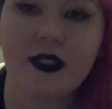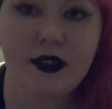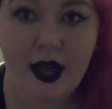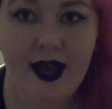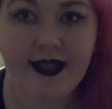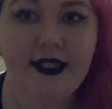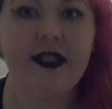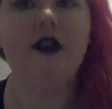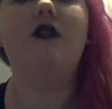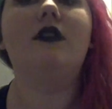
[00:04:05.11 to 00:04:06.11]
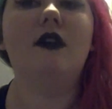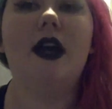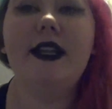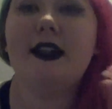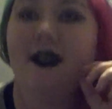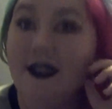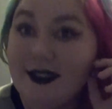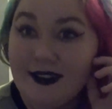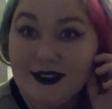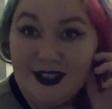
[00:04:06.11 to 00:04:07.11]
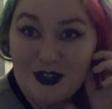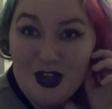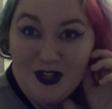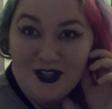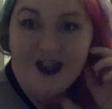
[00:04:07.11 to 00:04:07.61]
still not ideal. Ideal is they're taller